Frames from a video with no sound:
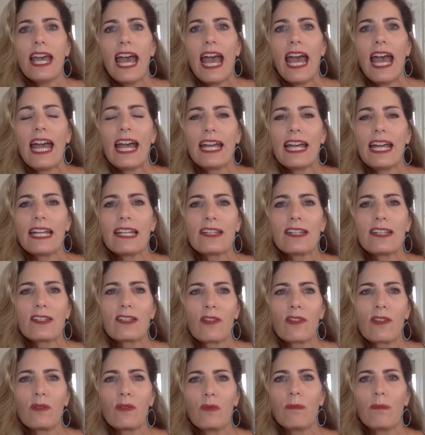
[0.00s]
And
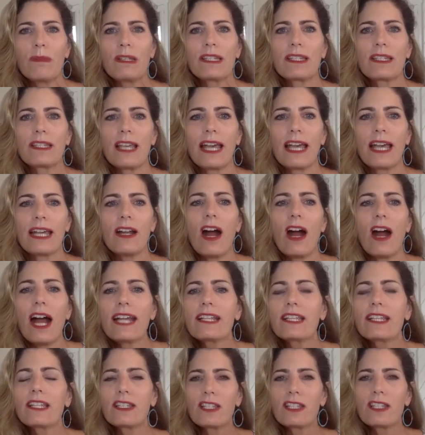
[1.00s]
the woman said, I
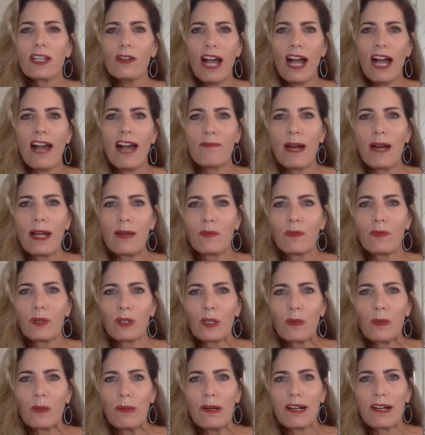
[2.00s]
still have my
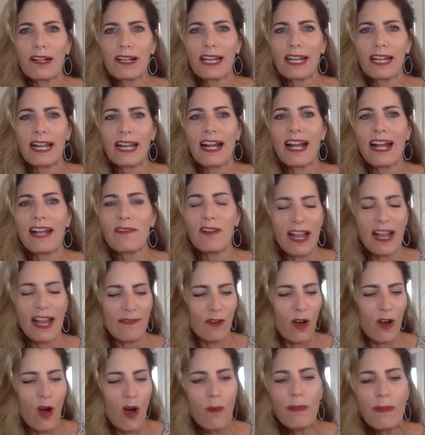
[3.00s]
workbook and I have
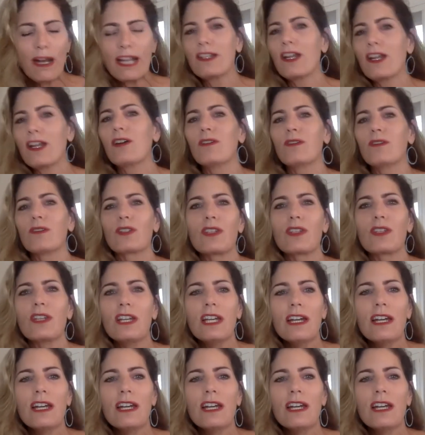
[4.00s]
all my notes